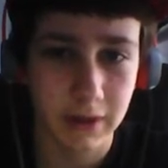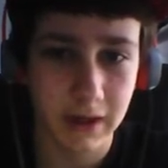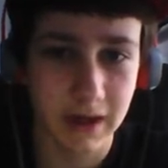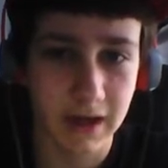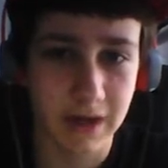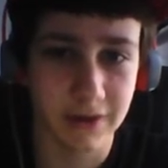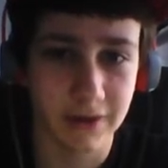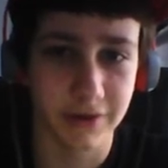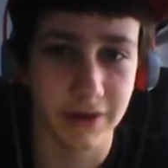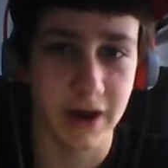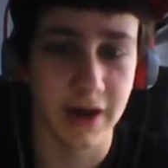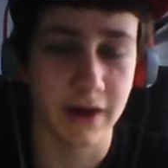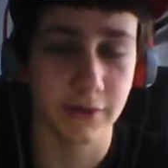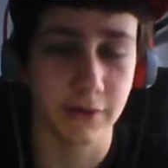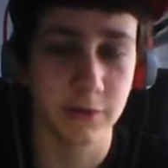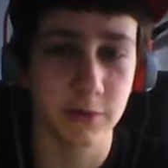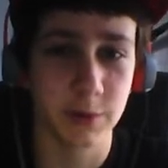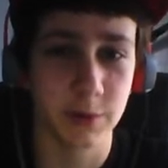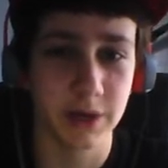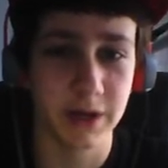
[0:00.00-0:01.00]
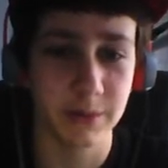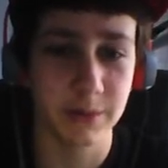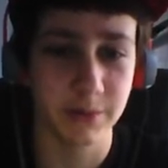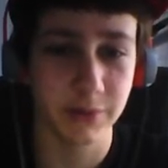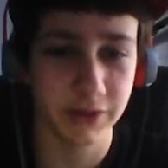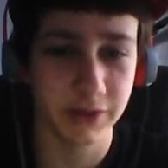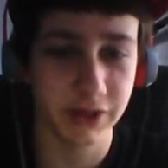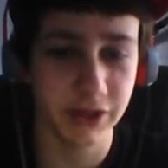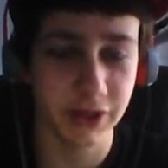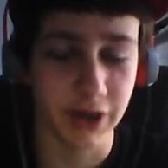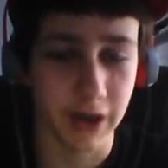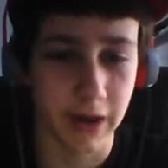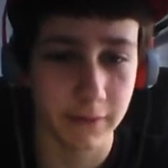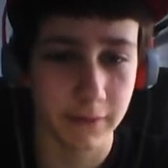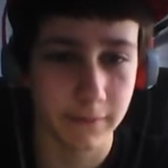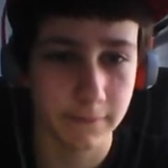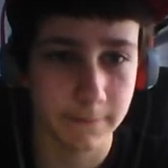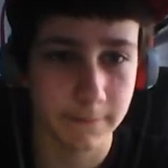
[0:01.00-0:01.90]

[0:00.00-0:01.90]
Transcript: I don't know how to explain it, but you know,